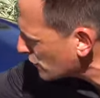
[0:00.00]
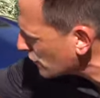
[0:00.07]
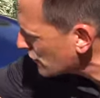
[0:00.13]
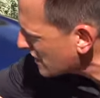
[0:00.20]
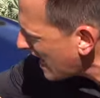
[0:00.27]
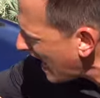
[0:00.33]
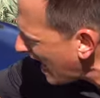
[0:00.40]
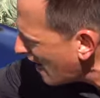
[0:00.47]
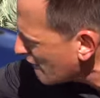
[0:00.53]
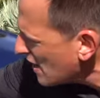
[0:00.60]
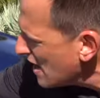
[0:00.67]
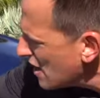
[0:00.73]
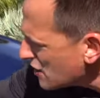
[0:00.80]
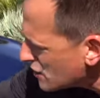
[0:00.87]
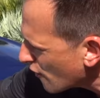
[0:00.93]
So you have
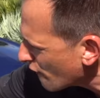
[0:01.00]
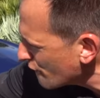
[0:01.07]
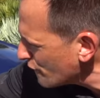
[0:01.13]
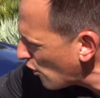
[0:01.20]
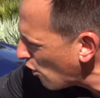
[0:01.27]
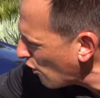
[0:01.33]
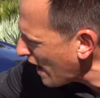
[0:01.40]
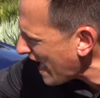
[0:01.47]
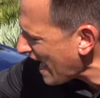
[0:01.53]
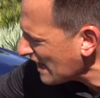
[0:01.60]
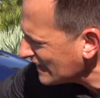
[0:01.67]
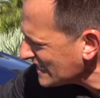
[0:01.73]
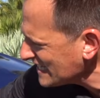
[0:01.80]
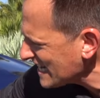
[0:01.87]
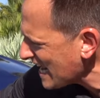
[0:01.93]
your full
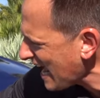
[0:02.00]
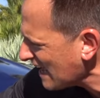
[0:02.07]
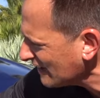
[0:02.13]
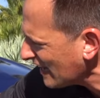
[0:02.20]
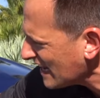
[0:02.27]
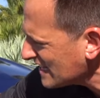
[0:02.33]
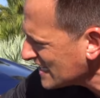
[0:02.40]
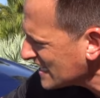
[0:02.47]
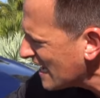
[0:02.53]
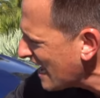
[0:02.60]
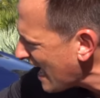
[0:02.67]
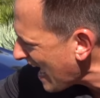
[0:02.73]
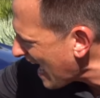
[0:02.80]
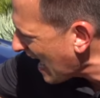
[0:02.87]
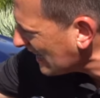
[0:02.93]
LED headlights,
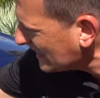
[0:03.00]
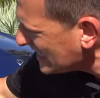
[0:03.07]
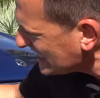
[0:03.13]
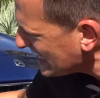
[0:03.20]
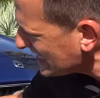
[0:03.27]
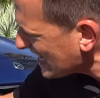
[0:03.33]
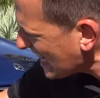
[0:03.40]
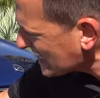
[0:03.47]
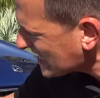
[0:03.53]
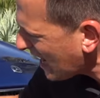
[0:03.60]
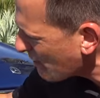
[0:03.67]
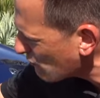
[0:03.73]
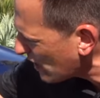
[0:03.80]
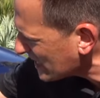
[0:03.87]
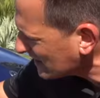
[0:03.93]
LED
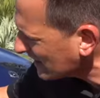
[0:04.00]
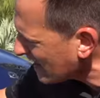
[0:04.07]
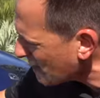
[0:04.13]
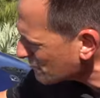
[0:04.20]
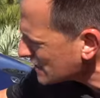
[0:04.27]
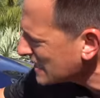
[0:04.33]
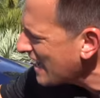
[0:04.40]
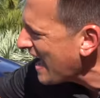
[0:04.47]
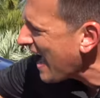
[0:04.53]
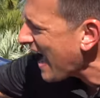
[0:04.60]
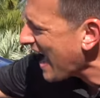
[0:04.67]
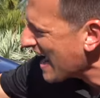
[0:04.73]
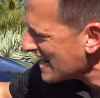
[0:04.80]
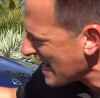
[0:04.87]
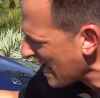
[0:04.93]
daytime running lamps,
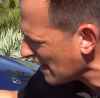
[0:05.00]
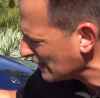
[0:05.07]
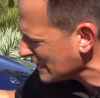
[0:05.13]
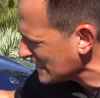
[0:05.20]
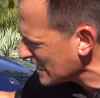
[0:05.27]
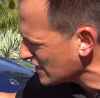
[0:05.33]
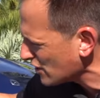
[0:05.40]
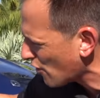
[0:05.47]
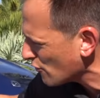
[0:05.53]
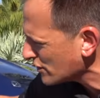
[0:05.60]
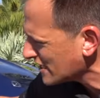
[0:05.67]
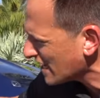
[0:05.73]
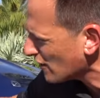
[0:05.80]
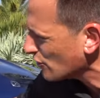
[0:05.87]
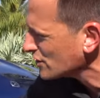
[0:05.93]
and LED turn
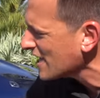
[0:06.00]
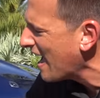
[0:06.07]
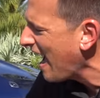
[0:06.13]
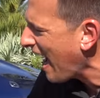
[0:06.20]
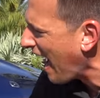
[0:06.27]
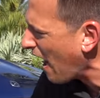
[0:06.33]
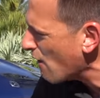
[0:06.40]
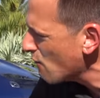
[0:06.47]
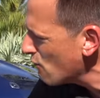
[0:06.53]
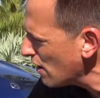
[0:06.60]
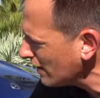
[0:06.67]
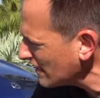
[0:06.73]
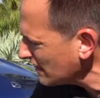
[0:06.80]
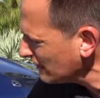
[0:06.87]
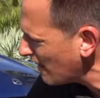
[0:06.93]
signals. I
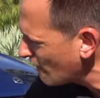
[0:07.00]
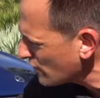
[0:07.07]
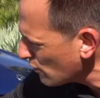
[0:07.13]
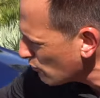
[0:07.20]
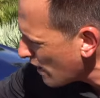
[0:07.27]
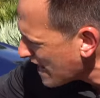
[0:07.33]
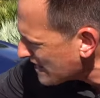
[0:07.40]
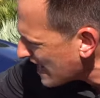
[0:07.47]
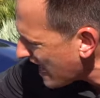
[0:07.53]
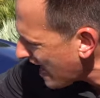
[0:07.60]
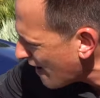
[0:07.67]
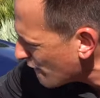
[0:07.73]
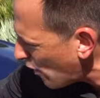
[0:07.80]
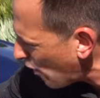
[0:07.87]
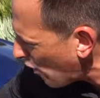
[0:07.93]
really love the way they
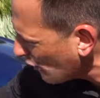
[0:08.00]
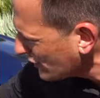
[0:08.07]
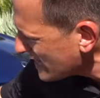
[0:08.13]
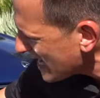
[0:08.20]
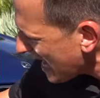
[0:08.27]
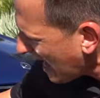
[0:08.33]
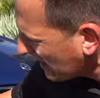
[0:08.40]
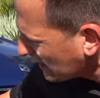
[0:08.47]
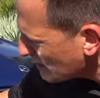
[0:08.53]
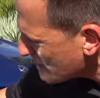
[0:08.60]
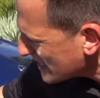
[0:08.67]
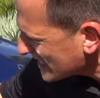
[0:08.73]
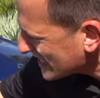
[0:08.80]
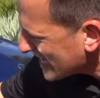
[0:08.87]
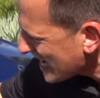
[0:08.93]
have all the
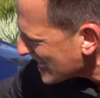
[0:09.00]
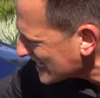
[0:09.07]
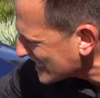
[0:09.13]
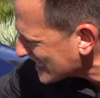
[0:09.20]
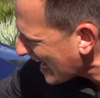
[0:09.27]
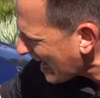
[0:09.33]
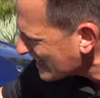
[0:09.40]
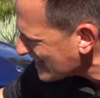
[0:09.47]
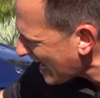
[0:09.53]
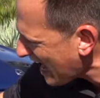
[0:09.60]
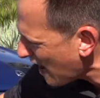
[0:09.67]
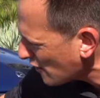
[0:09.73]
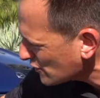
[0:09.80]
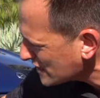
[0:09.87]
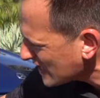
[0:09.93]
elements inside the
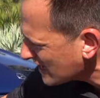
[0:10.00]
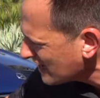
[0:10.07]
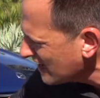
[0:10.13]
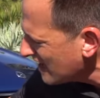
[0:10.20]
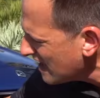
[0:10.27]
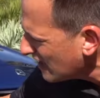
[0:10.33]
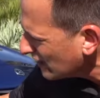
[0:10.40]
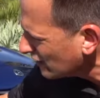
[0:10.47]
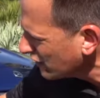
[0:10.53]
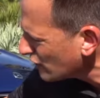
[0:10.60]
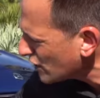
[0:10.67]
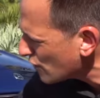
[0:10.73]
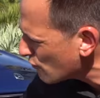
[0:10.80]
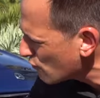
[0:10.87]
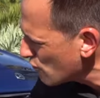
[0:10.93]
housing
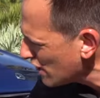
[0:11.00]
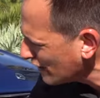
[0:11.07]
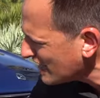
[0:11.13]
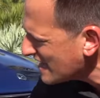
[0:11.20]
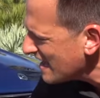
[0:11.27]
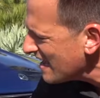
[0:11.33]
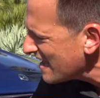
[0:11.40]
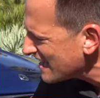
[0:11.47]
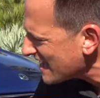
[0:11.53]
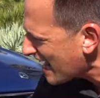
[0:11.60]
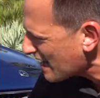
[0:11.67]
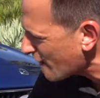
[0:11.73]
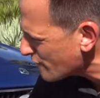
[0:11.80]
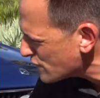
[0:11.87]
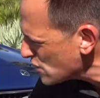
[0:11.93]
looking really
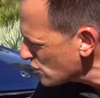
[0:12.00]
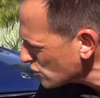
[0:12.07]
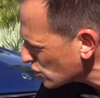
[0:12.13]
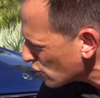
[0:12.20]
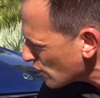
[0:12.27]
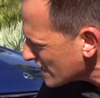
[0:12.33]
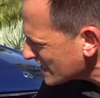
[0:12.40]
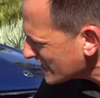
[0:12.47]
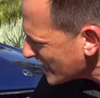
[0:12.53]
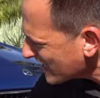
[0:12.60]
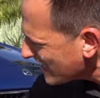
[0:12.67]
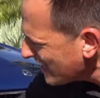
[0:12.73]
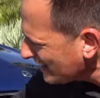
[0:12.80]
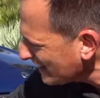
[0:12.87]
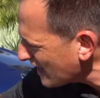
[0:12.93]
kind of futuristic.
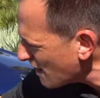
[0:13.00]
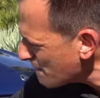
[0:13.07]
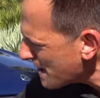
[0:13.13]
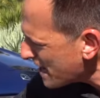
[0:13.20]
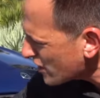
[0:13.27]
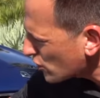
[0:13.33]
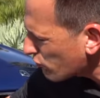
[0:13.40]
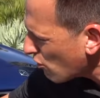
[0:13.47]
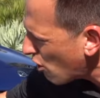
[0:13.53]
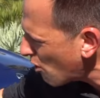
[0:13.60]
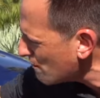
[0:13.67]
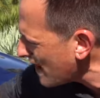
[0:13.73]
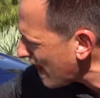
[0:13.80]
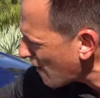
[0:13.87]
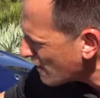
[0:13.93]
A little bit of
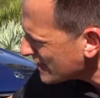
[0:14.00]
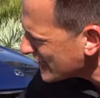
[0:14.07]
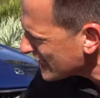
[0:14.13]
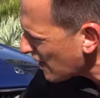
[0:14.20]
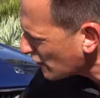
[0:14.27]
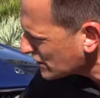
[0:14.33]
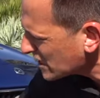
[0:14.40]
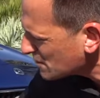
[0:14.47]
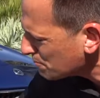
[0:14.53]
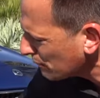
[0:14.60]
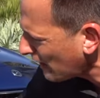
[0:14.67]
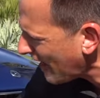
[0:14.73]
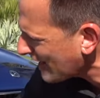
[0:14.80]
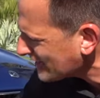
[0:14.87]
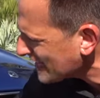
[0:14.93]
chrome, everything else is
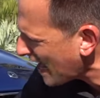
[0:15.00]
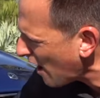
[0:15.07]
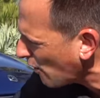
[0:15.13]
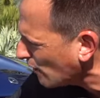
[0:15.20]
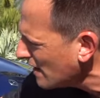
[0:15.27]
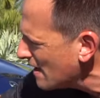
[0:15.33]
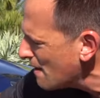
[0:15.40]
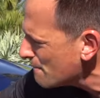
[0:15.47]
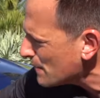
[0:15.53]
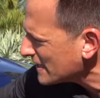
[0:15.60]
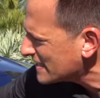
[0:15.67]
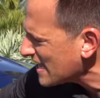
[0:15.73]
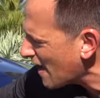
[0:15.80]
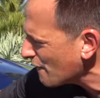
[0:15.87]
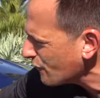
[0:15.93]
blacked out,
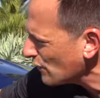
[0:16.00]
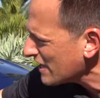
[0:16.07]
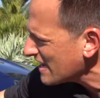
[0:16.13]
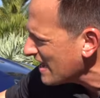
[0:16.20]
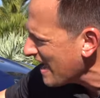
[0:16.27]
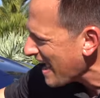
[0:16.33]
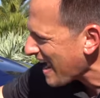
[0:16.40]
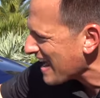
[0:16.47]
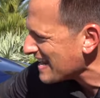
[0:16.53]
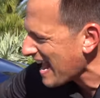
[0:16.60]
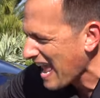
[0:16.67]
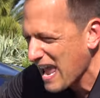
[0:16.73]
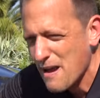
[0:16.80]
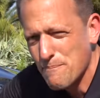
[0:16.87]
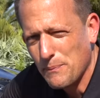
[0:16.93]
but definitely an
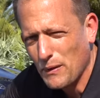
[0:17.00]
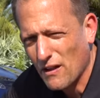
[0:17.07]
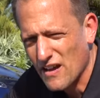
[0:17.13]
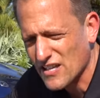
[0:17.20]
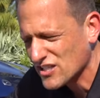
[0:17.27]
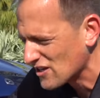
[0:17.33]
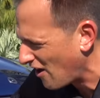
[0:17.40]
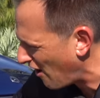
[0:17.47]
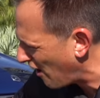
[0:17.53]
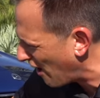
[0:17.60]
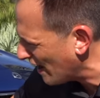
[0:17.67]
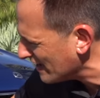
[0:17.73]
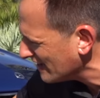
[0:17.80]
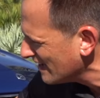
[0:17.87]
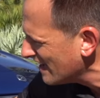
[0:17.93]
A plus
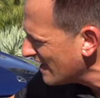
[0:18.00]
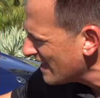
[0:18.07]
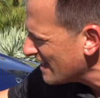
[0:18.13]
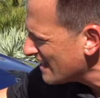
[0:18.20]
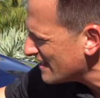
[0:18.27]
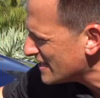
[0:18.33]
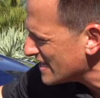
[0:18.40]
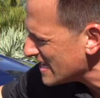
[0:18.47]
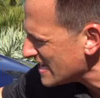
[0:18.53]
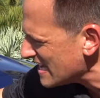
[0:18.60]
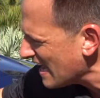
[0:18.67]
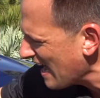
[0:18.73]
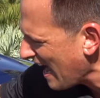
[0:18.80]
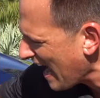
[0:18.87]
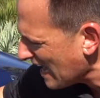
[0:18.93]
on the
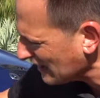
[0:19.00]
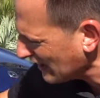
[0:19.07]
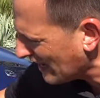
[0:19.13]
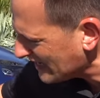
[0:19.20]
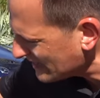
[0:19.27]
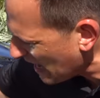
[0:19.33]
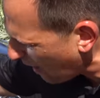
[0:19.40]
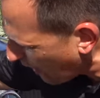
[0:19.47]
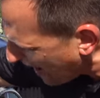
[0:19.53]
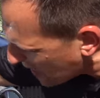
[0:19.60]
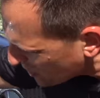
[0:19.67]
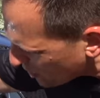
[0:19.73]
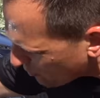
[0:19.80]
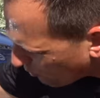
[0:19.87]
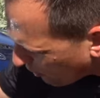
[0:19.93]
headlight. Now,
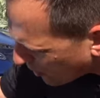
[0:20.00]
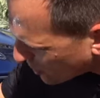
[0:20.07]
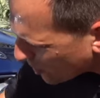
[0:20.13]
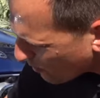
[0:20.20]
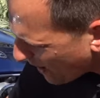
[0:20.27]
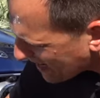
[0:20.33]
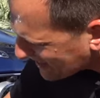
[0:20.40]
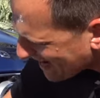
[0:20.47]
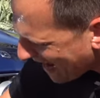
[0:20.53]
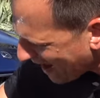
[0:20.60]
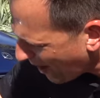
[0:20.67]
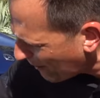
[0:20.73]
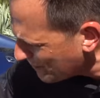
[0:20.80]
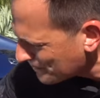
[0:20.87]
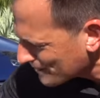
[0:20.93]
as you work your way
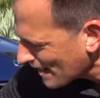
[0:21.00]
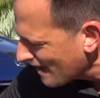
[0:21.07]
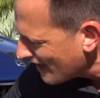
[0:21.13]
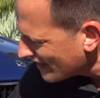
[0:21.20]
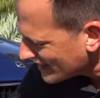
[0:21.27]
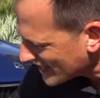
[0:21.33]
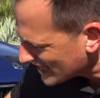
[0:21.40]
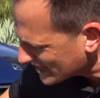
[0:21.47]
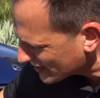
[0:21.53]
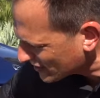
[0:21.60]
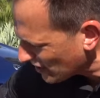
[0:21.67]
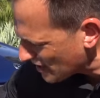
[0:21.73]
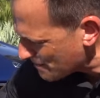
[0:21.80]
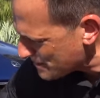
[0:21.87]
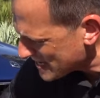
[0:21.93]
down, this is
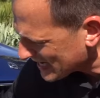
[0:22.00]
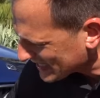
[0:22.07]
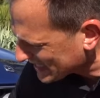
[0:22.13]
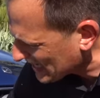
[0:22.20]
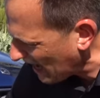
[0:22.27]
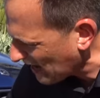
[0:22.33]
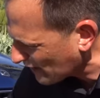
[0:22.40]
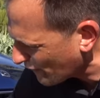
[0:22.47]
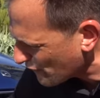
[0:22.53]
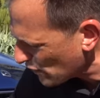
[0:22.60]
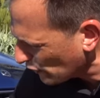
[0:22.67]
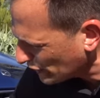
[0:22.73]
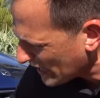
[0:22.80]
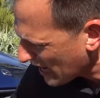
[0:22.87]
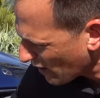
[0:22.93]
gonna be a zonk
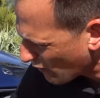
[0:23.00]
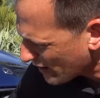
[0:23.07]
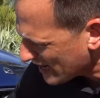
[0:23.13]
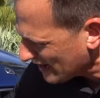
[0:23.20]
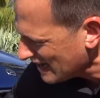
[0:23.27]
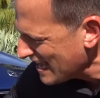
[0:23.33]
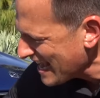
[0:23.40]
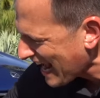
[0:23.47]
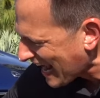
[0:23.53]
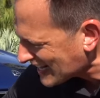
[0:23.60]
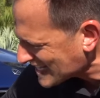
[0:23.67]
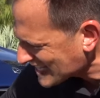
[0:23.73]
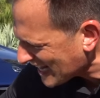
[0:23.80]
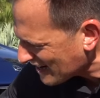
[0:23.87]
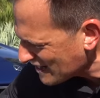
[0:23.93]
filled area.
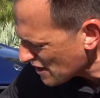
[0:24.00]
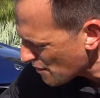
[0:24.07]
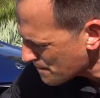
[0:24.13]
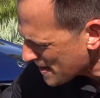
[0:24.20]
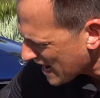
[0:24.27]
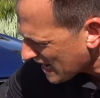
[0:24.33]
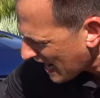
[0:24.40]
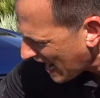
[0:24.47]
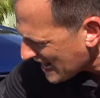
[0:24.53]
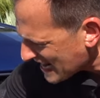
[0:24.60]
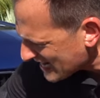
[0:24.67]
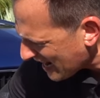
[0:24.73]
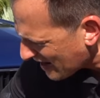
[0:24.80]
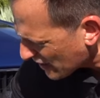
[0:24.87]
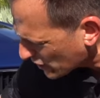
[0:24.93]
Instead of there being any
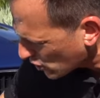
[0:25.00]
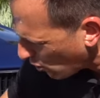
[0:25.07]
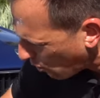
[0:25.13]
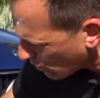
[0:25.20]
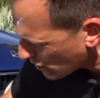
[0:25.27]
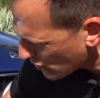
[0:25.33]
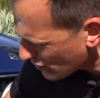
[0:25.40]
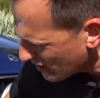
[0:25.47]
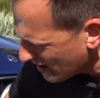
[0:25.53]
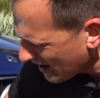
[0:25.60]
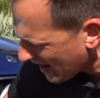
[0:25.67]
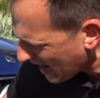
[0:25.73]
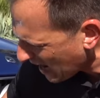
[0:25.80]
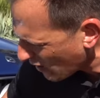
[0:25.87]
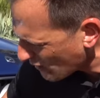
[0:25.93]
kind of corner
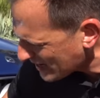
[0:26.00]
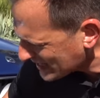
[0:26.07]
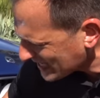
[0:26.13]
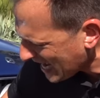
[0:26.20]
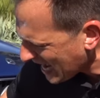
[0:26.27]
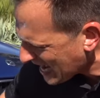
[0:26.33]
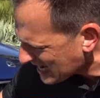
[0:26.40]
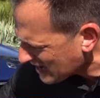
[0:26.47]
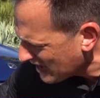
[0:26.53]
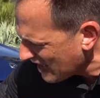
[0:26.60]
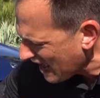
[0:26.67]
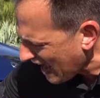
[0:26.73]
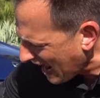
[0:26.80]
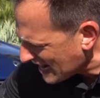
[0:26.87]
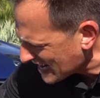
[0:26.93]
air intake,
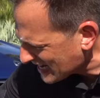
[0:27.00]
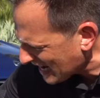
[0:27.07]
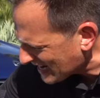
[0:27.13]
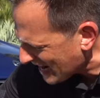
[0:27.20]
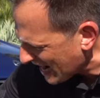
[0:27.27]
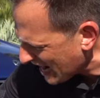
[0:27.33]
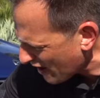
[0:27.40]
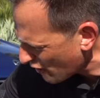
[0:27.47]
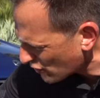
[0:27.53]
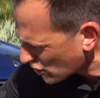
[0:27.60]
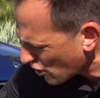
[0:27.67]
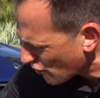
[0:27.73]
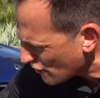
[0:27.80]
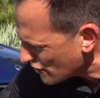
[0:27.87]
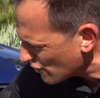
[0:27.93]
any kind of air
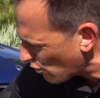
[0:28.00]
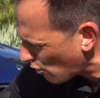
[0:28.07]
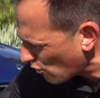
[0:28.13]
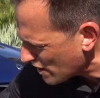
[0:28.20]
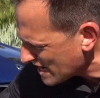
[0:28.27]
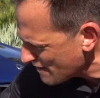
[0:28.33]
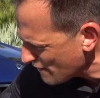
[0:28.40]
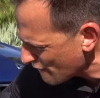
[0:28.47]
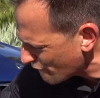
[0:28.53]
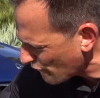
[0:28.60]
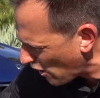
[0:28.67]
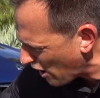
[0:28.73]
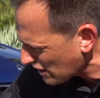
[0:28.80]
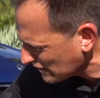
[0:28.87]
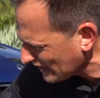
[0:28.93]
curtain, or even
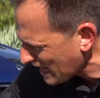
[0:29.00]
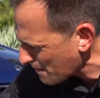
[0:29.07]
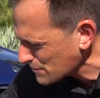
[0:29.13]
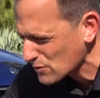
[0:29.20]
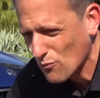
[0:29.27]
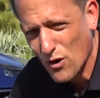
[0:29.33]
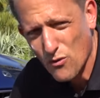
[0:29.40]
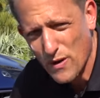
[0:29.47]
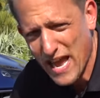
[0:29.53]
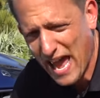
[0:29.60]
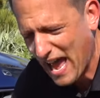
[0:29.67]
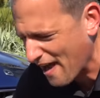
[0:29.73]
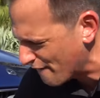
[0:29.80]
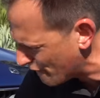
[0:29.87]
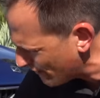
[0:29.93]
fog lamps, what do we
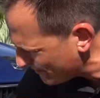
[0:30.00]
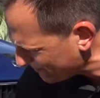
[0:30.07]
have?